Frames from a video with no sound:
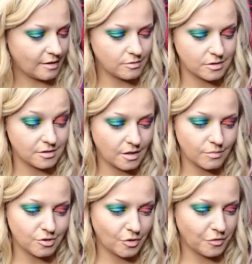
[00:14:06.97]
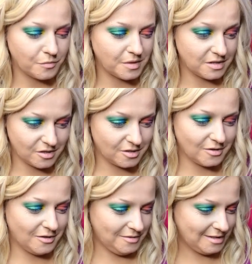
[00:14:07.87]
That was a dumb joke my
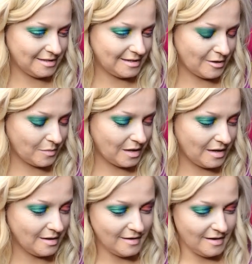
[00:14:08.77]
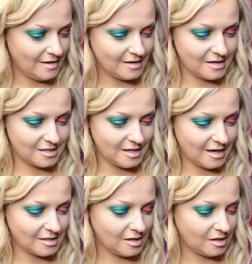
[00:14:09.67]
sister used to tell me because
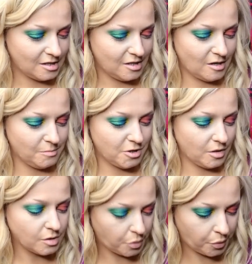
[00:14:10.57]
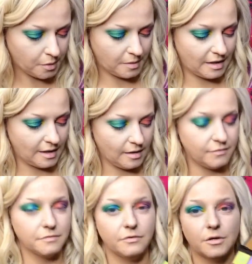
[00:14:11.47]
she has lots of dumb jokes and I
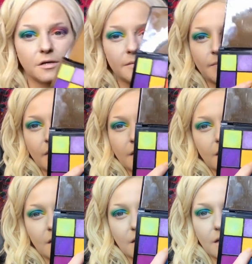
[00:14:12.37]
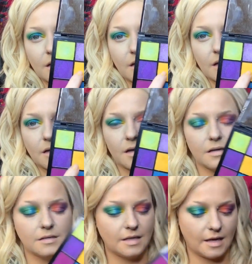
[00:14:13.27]
love her for it. I
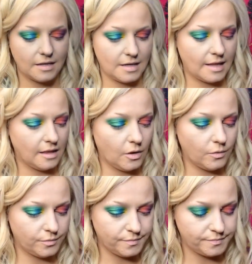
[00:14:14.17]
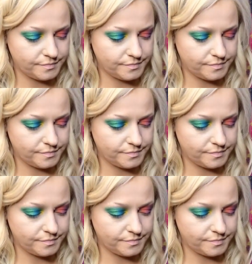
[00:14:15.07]
got that yellow.